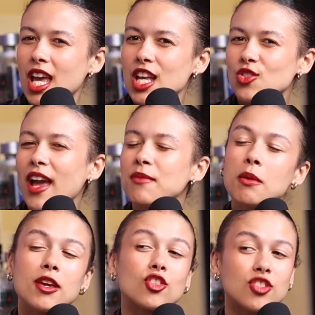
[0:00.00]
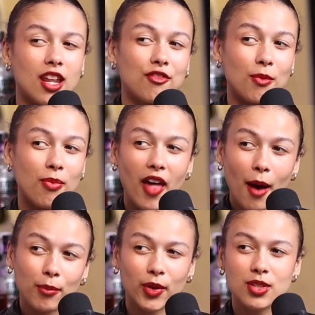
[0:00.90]
So I can maybe understand it from
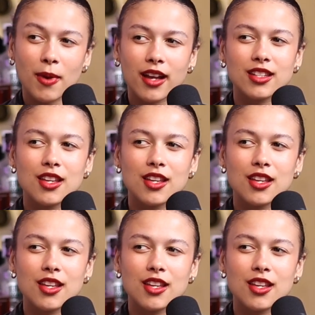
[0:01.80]
that perspective.